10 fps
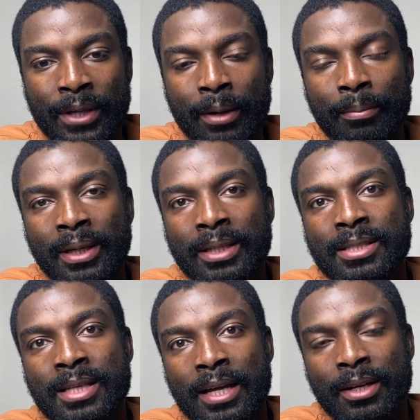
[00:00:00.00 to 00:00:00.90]
it means
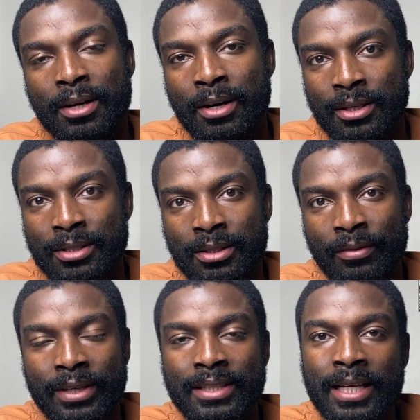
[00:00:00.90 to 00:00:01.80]
that the cost of
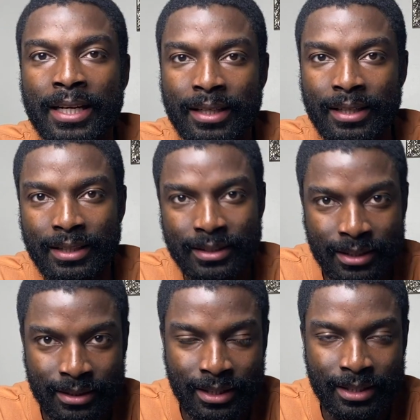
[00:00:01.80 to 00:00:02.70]
extending
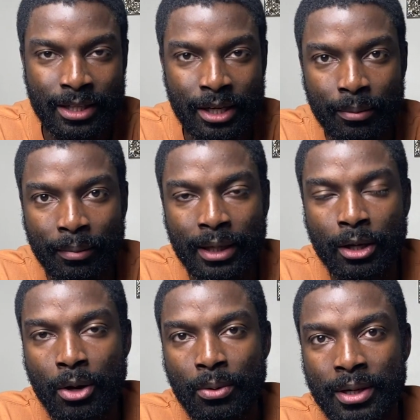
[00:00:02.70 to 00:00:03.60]
leases is going to be
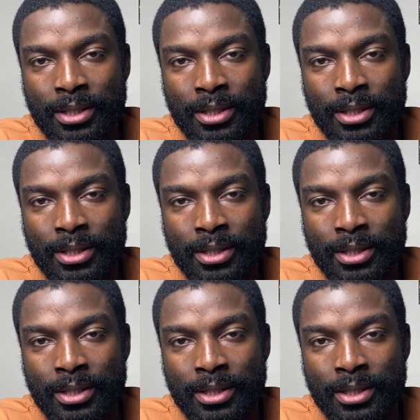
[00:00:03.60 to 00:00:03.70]
lower.